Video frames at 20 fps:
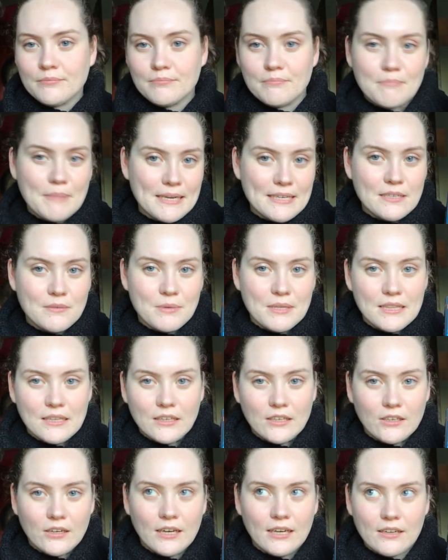meant to be the
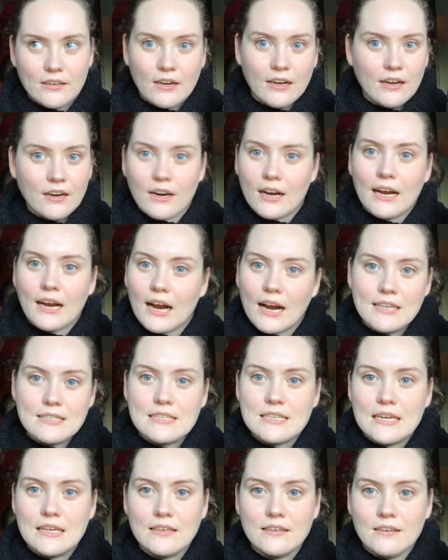
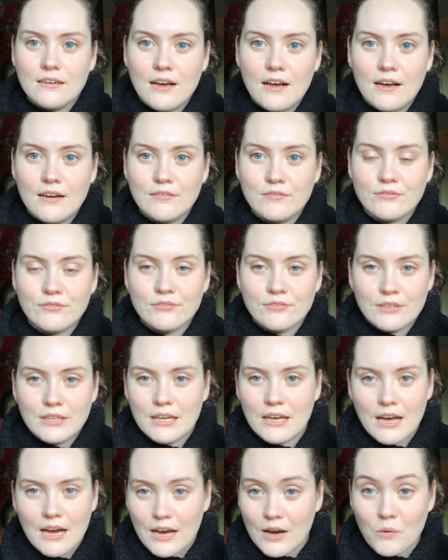great-great-great-grandson of
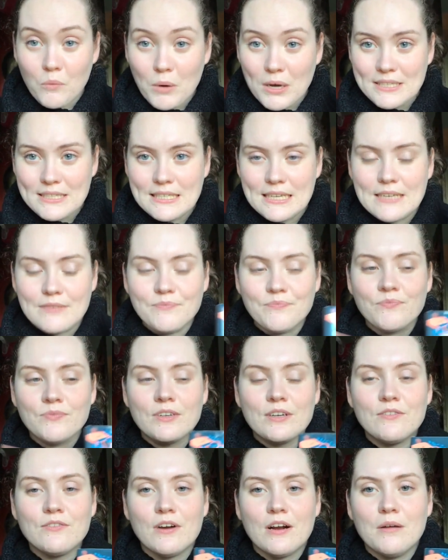Watson
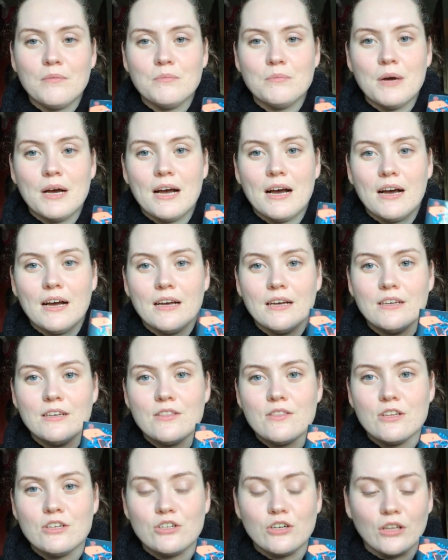from
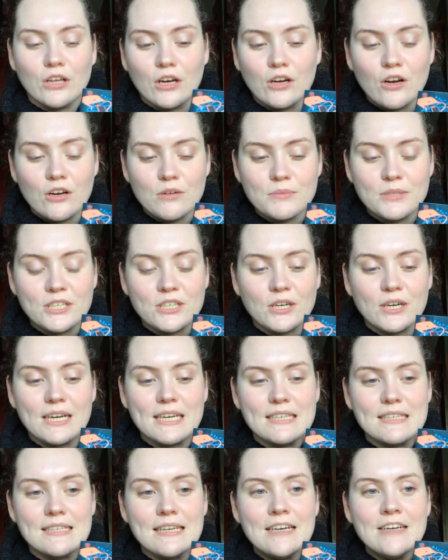the Sherlock Holmes
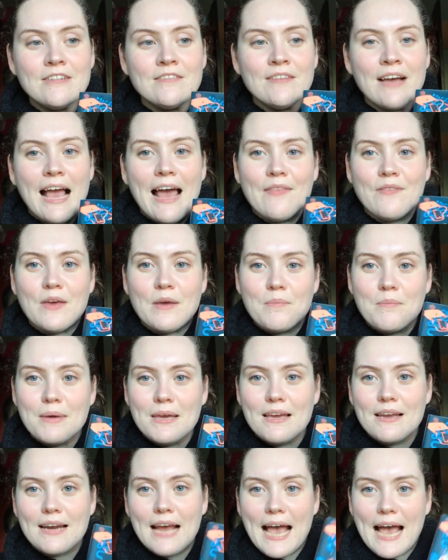stories, and they
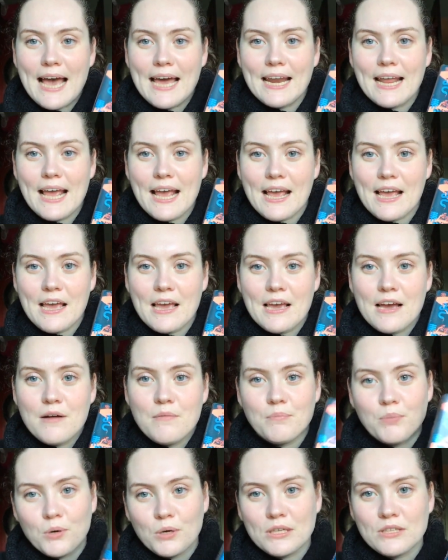meet at a
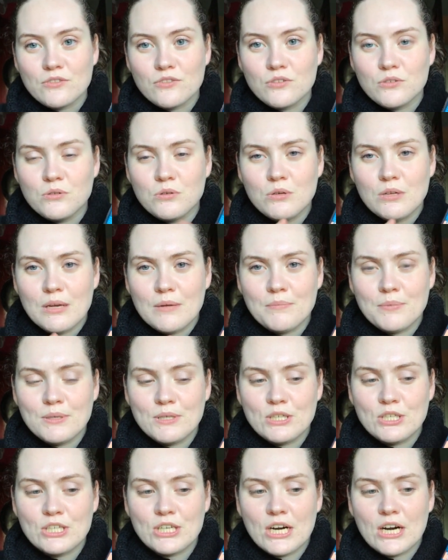boarding school, I'm
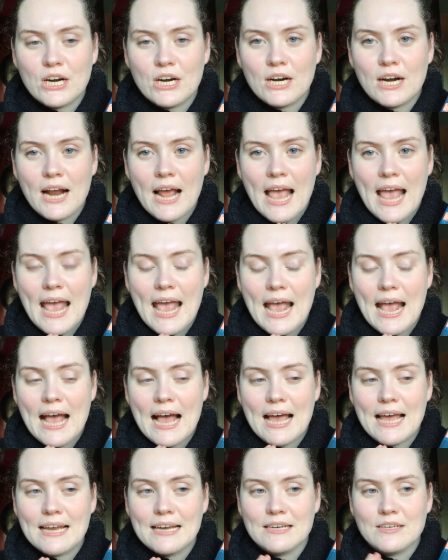pretty sure,
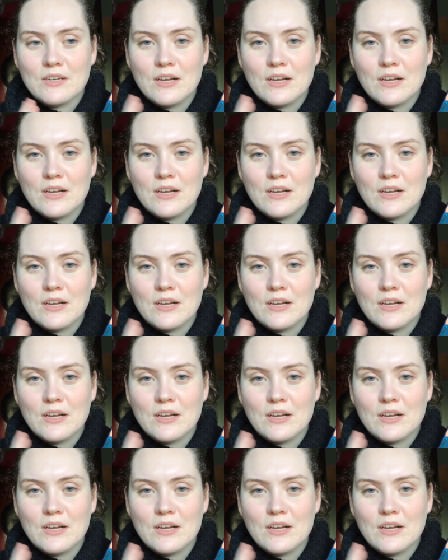and